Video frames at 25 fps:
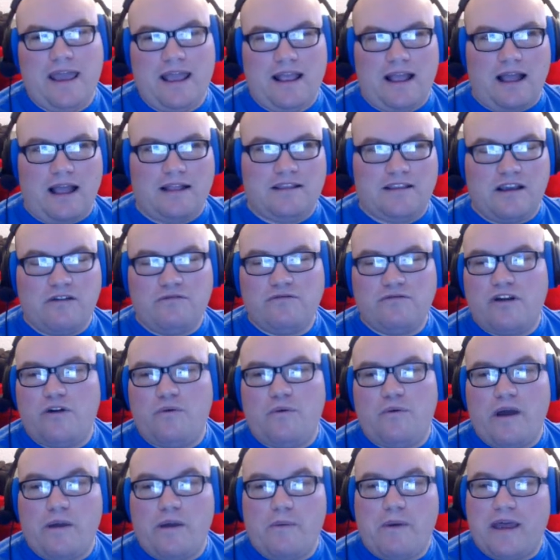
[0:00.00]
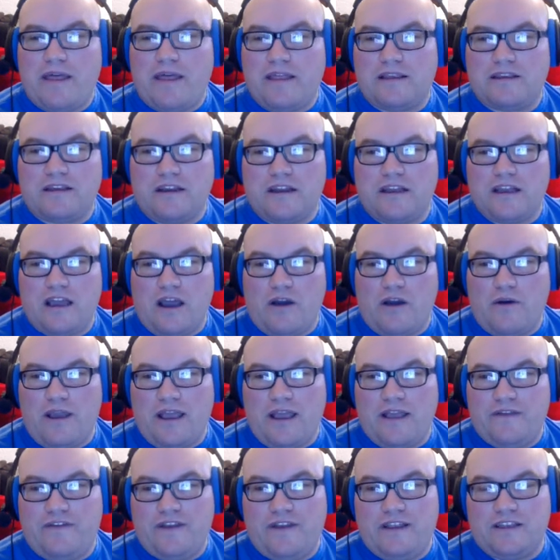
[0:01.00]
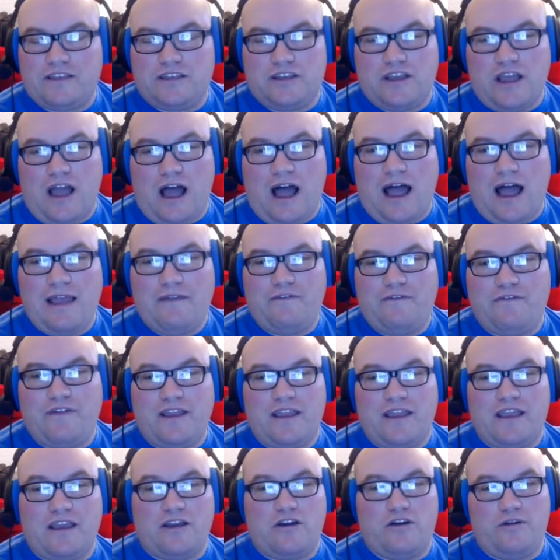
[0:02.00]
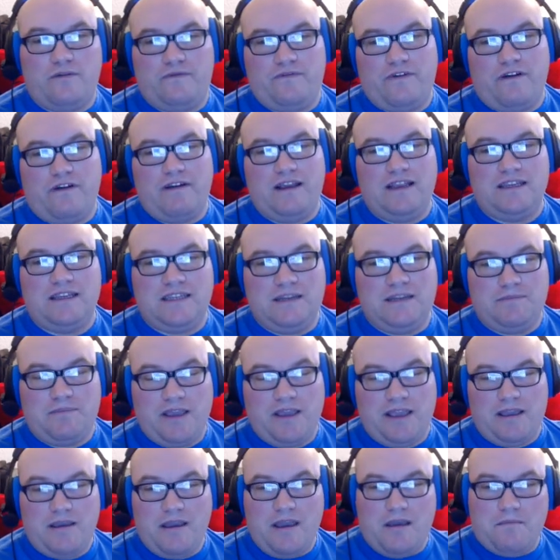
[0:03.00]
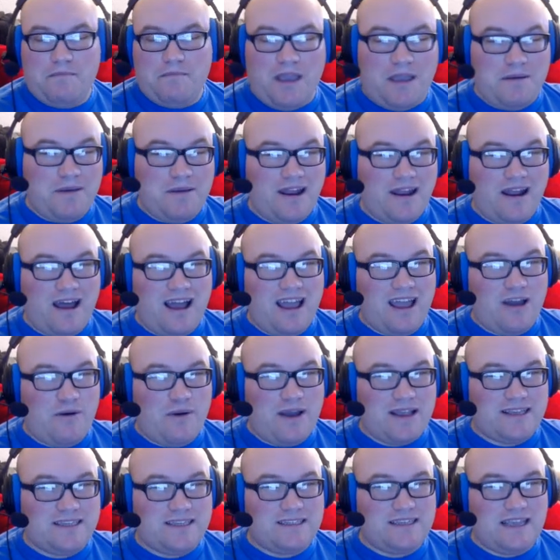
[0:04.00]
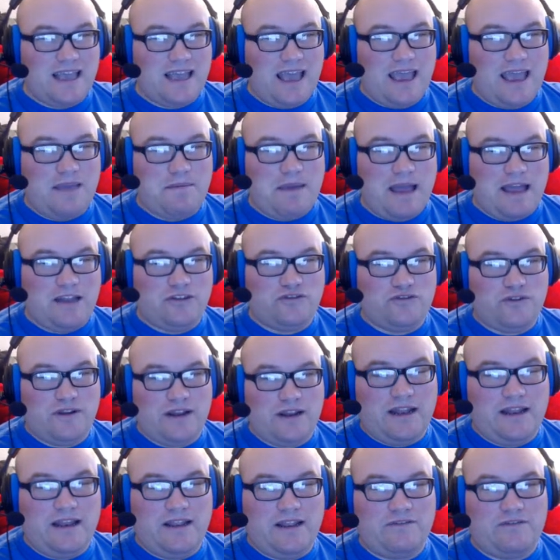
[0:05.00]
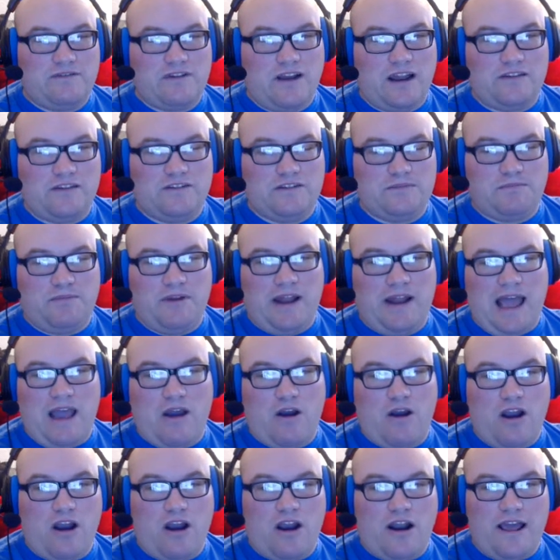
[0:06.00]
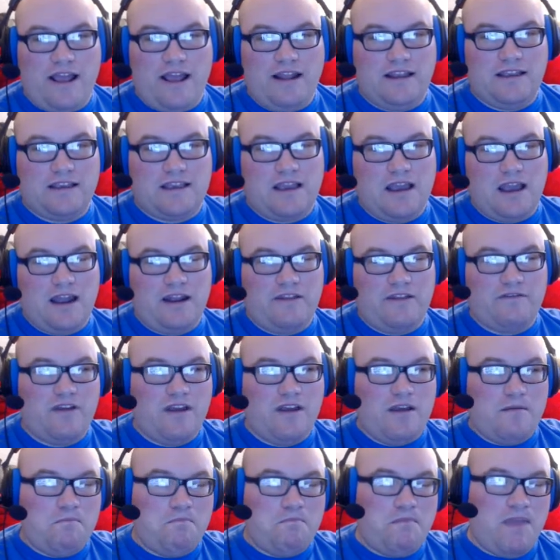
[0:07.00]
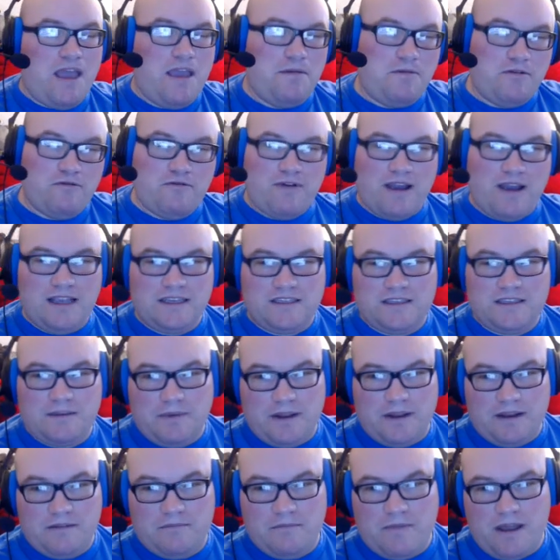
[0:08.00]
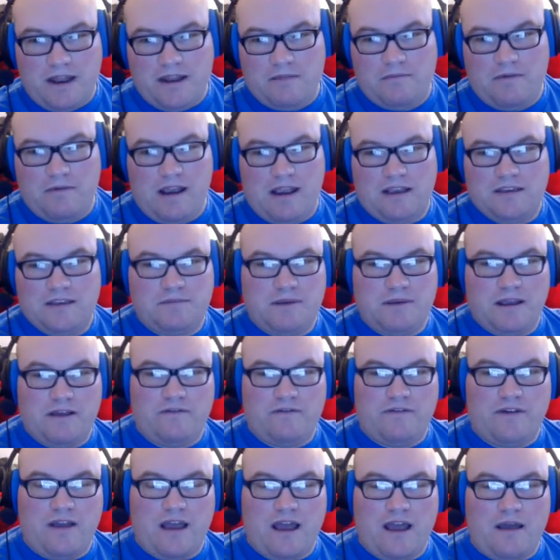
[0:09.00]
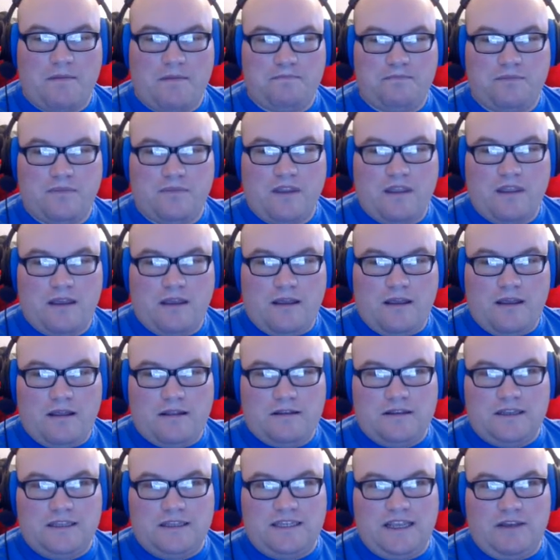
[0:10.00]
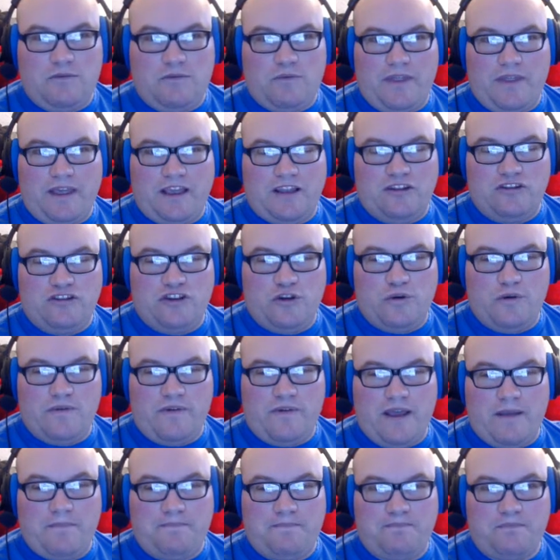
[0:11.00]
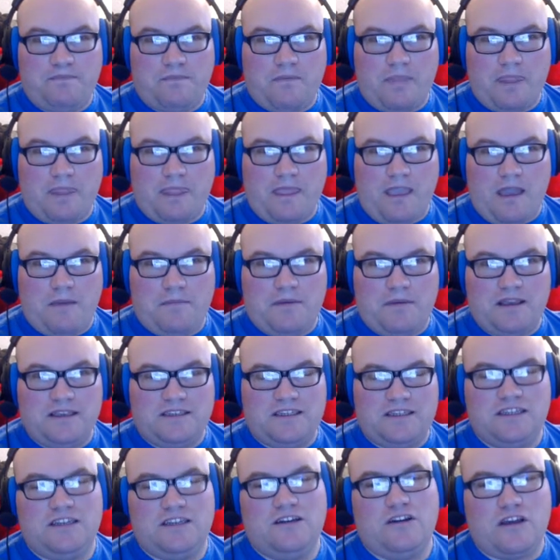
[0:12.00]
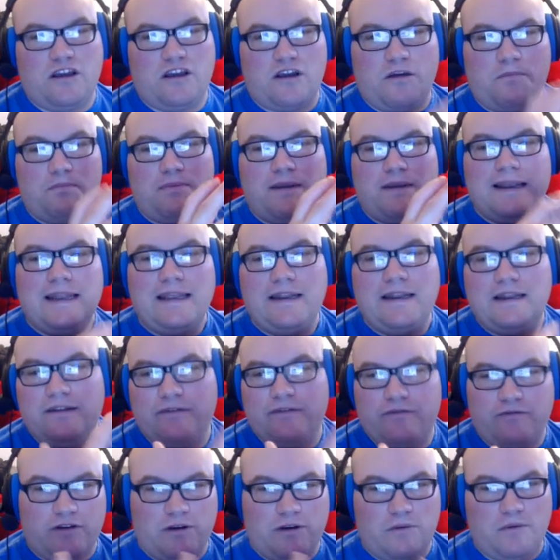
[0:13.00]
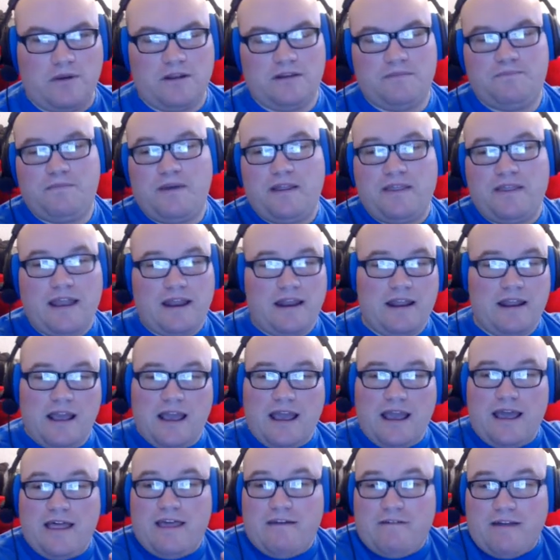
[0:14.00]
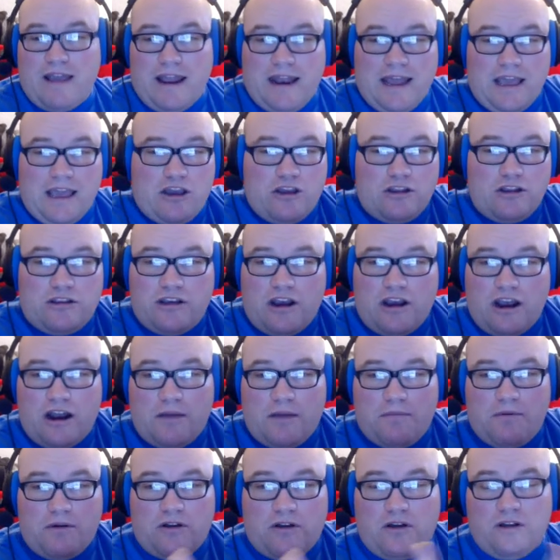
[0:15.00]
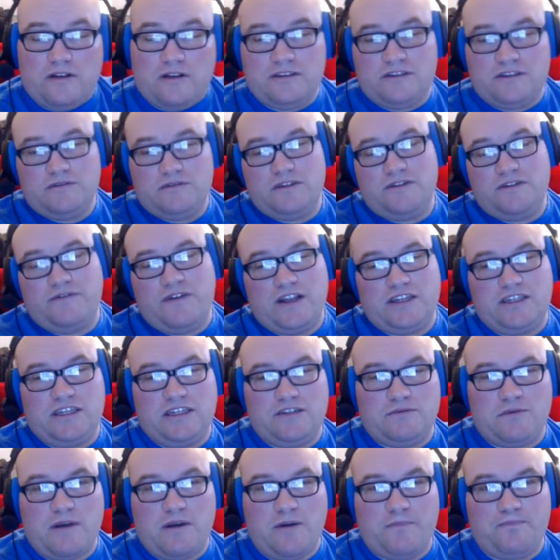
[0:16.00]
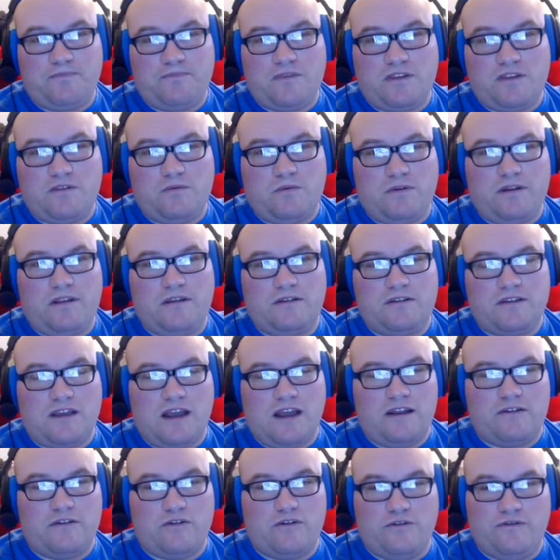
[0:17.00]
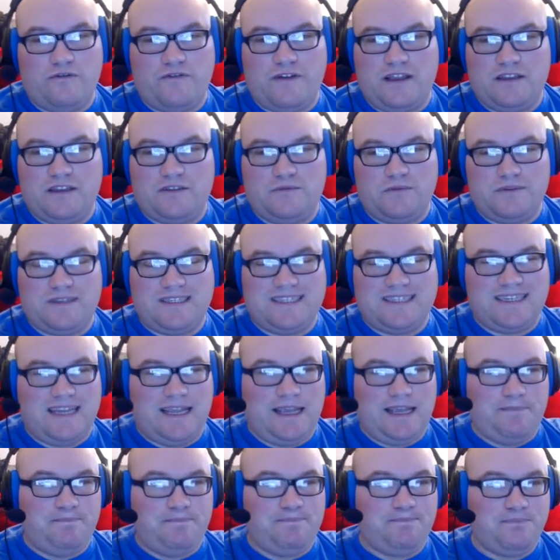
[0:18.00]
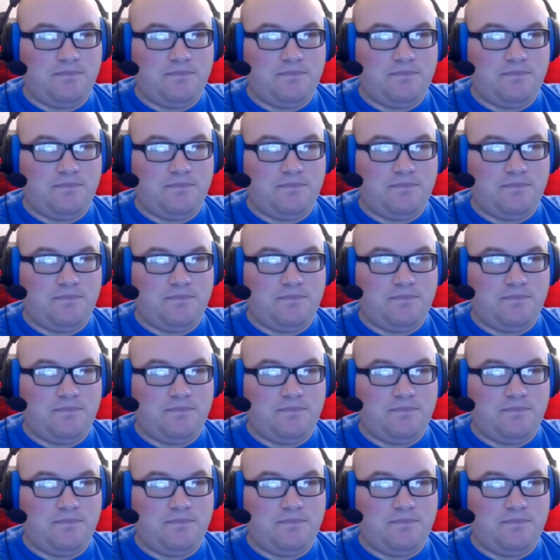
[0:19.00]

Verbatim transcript: it I don't know what where it's going to go. If it's, I think it could very easily be maybe an iOS game, Android, they've kind of just put it out early to kind of maybe raise a bit of money, raise a bit of um, to see what they can do with it. Um, because it doesn't look a complete free one. But then there again, it could turn up on consoles eventually as well. It's one of those kind of cool things with Steam.